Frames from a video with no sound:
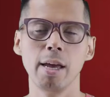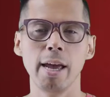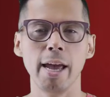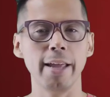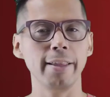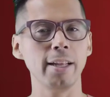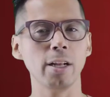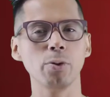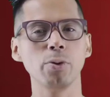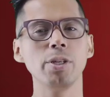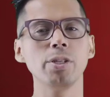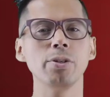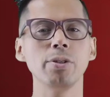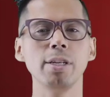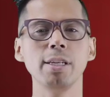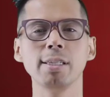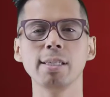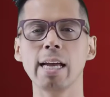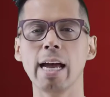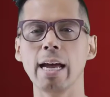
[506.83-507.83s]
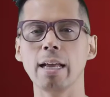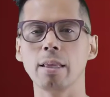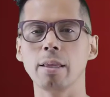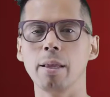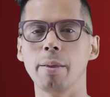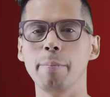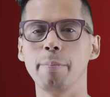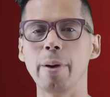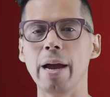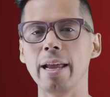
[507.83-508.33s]
And the reason is
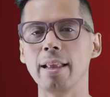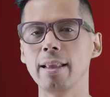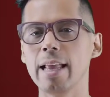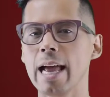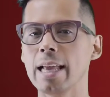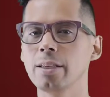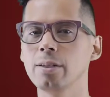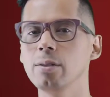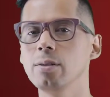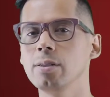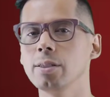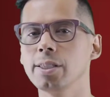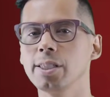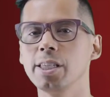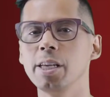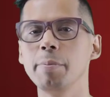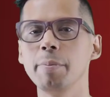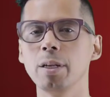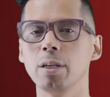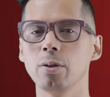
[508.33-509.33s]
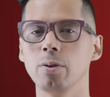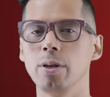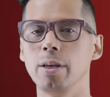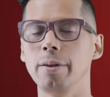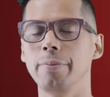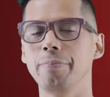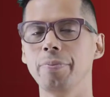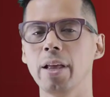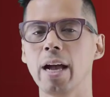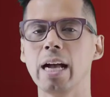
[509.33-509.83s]
that bilateral
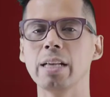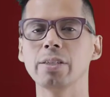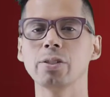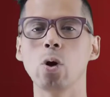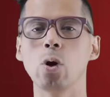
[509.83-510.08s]
symmetry has